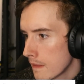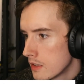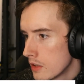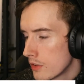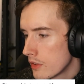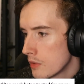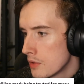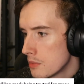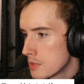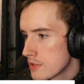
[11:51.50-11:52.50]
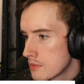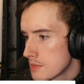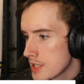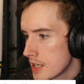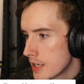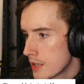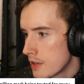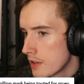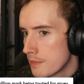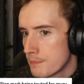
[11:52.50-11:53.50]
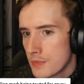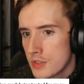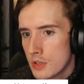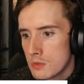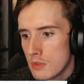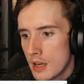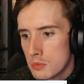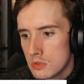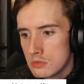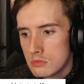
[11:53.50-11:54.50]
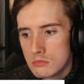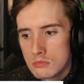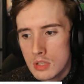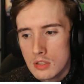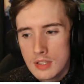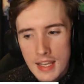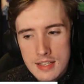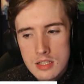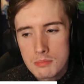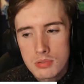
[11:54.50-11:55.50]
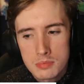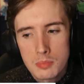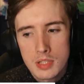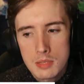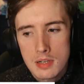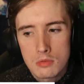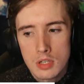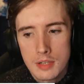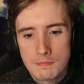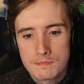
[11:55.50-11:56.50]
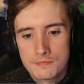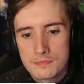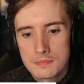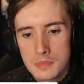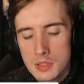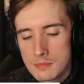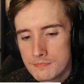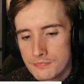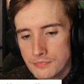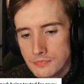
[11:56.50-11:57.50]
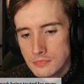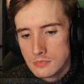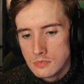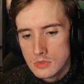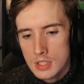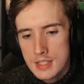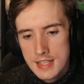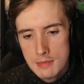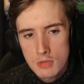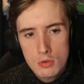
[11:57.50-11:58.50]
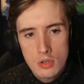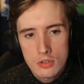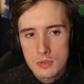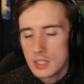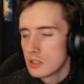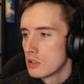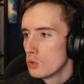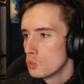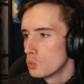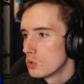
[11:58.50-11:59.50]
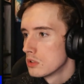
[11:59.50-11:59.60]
No, there's no numbers from Sky or anything. So I'll guess you're probably about right. But Sam Rodon tweet. Ooh.